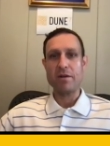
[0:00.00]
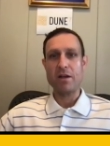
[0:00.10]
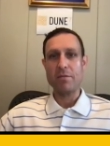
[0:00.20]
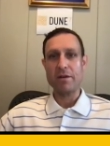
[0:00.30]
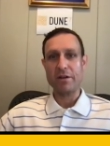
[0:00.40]

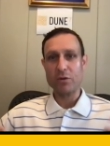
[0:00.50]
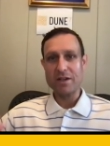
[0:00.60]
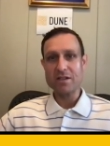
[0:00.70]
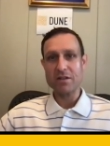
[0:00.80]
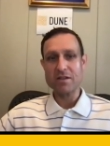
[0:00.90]
become
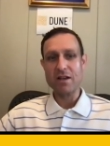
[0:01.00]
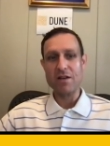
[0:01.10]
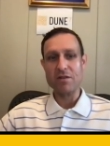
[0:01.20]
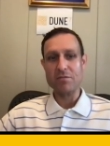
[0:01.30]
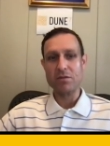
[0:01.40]
increasingly
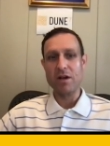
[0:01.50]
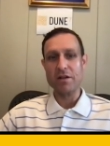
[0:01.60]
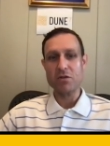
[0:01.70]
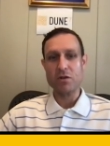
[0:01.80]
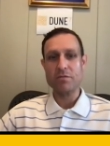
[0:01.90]
savvy in
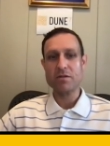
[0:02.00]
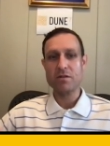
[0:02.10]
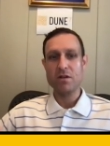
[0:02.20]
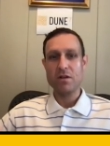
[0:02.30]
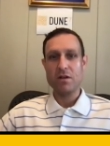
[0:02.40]
planning trips,